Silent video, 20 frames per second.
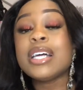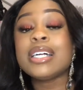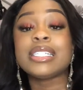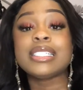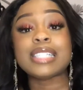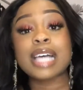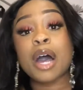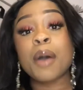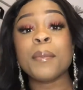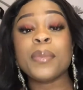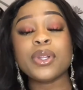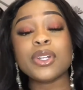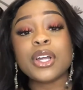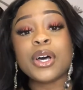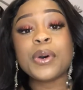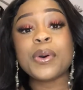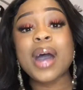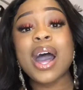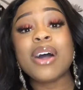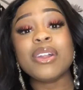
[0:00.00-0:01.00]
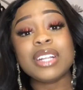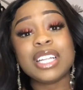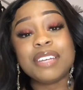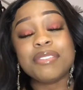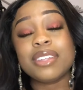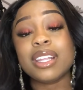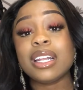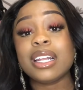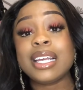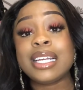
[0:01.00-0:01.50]
Down below I'll leave
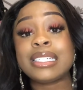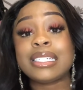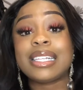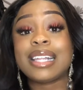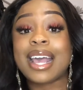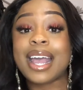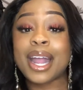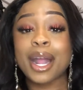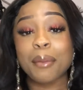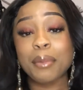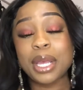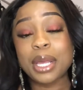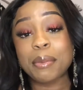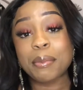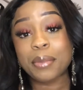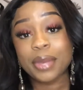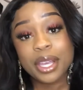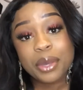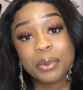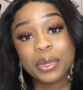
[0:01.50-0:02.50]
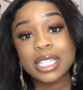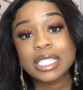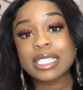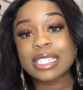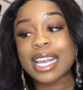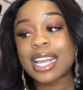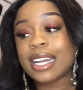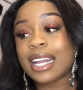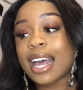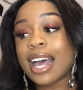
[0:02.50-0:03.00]
the link to the Airbnb we
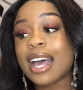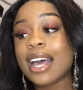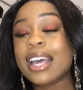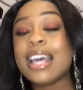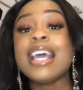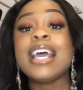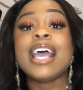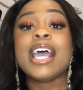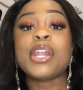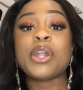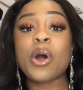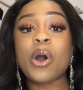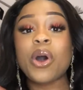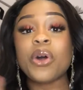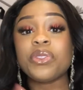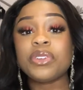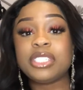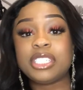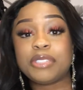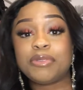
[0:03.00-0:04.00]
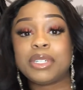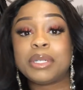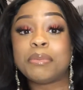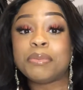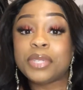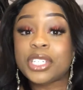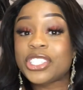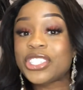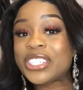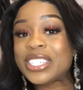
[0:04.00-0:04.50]
stayed at and all the different
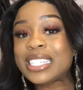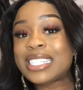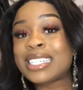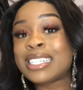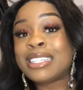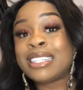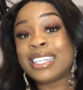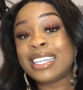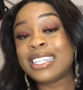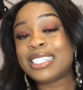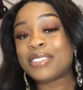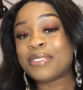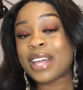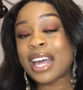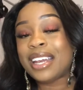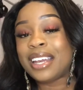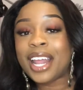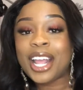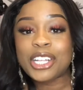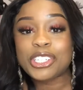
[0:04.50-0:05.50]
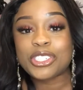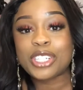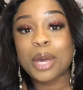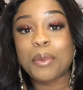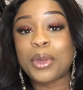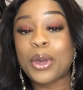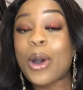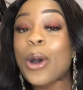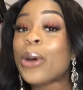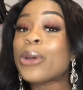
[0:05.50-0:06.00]
beaches and things of that nature that we
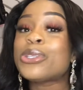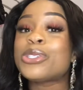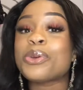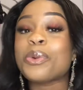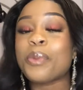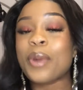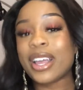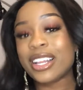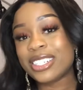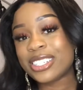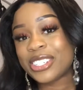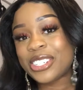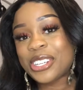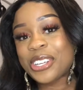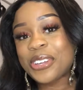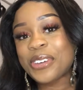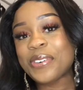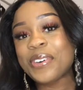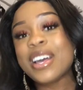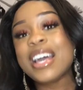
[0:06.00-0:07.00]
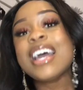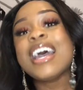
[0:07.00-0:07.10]
also went to.